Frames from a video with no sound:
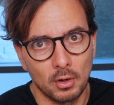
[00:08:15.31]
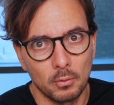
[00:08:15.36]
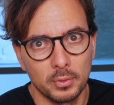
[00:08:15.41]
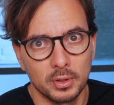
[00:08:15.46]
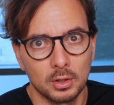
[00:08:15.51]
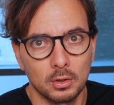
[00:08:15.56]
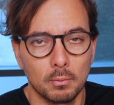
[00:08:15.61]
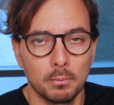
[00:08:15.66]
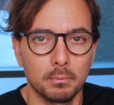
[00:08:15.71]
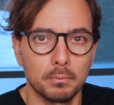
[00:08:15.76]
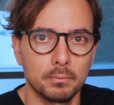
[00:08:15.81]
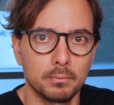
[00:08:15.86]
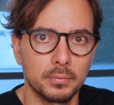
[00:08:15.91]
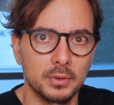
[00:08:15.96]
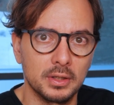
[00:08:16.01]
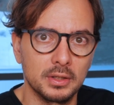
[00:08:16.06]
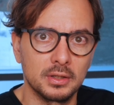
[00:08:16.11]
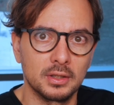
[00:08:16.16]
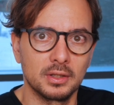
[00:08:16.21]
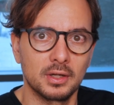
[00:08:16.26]
how many
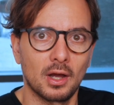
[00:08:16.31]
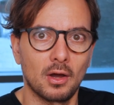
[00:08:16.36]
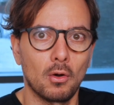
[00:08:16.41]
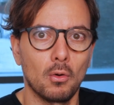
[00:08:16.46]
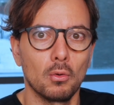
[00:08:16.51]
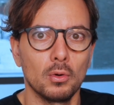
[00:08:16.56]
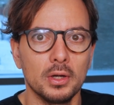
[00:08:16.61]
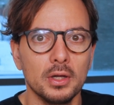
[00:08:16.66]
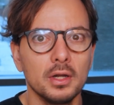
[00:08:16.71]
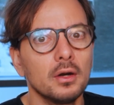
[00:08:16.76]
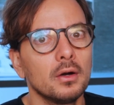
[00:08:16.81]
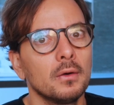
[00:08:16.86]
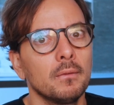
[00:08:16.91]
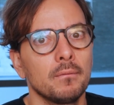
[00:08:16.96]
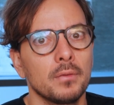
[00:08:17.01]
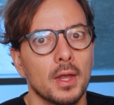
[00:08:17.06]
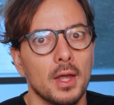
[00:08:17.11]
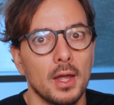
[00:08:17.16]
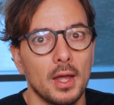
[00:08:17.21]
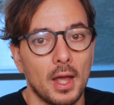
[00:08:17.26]
complete in a whole
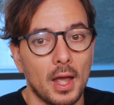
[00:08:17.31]
year.